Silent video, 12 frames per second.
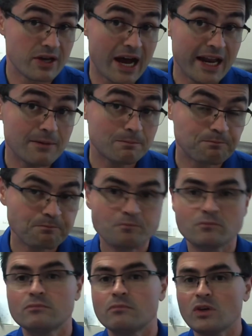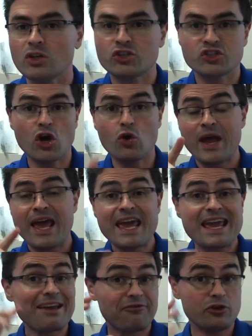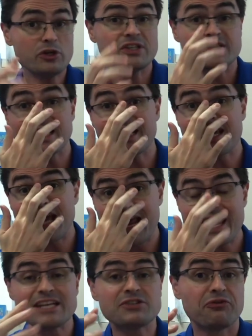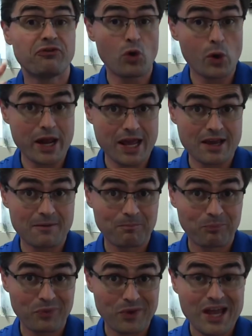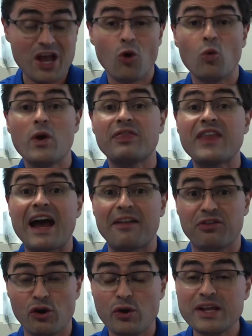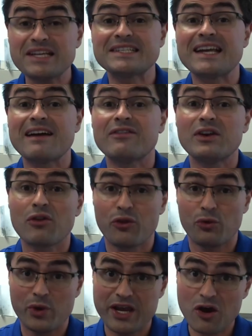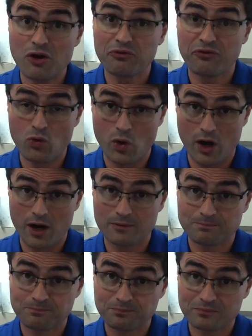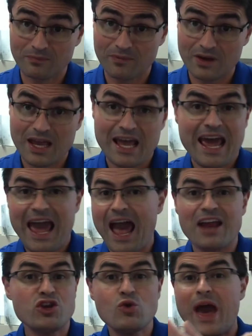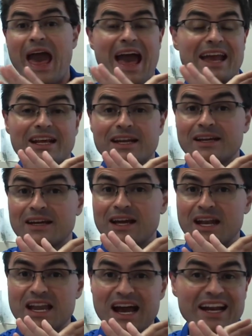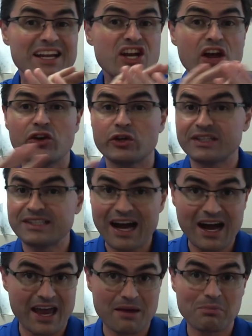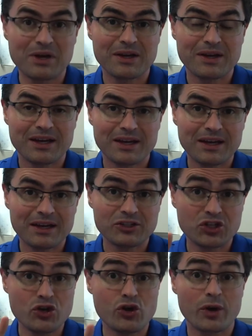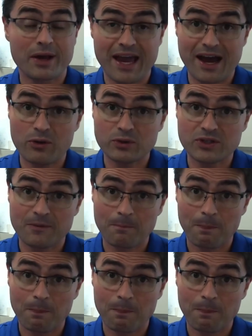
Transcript: Got it? So if you're sitting at age 40 with that 37,304 and you added not another dime to your account